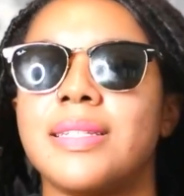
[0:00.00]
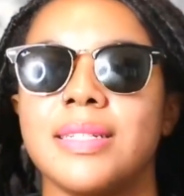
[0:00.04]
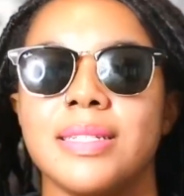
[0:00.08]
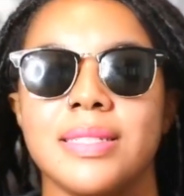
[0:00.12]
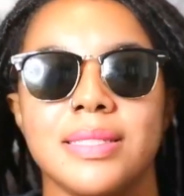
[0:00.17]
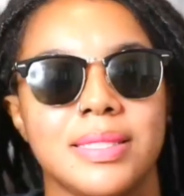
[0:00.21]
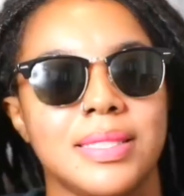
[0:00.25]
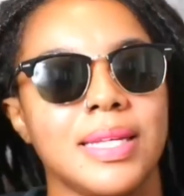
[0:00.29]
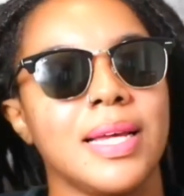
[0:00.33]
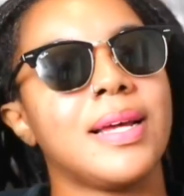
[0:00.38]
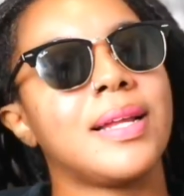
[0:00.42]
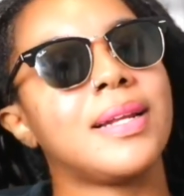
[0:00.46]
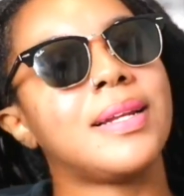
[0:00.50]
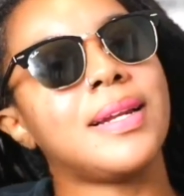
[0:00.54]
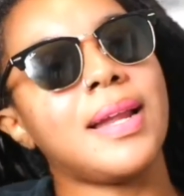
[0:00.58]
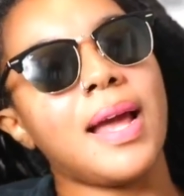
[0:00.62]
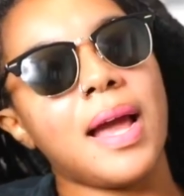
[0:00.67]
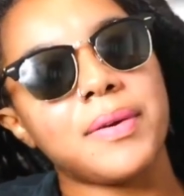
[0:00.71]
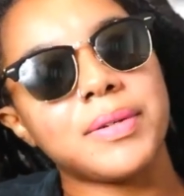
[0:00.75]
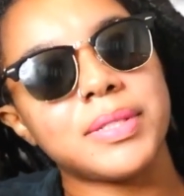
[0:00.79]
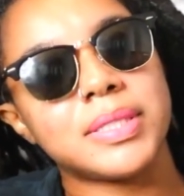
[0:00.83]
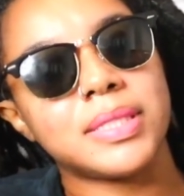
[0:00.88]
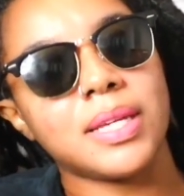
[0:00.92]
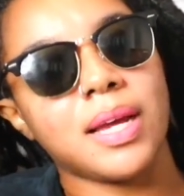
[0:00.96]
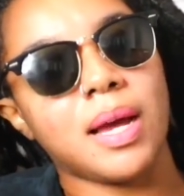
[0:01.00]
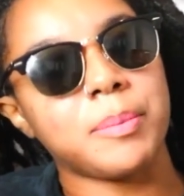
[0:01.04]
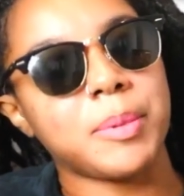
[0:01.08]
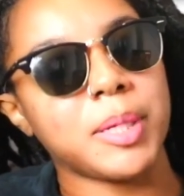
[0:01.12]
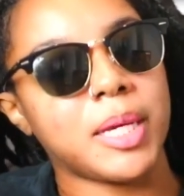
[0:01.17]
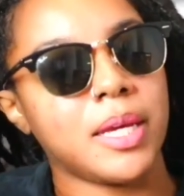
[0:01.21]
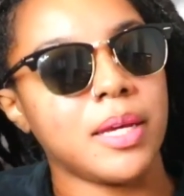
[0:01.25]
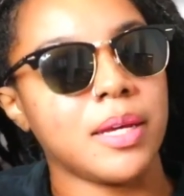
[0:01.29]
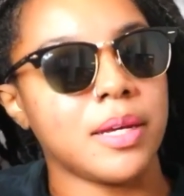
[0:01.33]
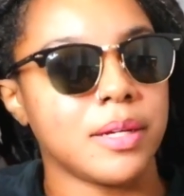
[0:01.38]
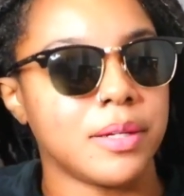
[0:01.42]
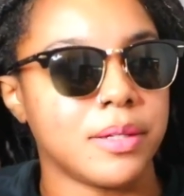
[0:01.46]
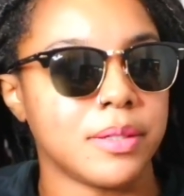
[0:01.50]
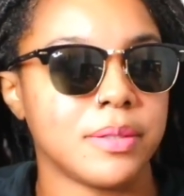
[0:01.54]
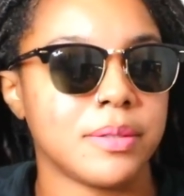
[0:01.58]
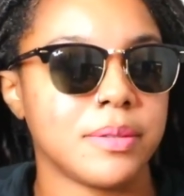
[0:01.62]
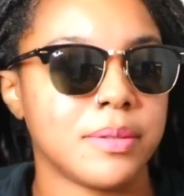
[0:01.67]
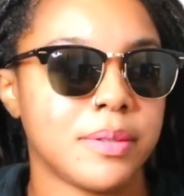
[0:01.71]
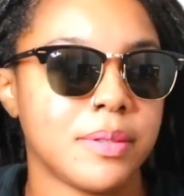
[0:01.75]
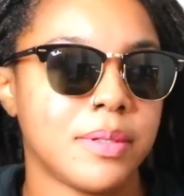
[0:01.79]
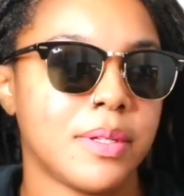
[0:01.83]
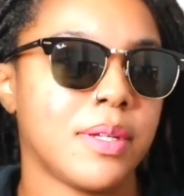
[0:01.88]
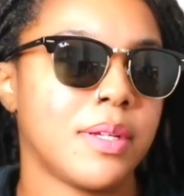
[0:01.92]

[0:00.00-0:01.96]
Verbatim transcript: this? Now it's time to kill.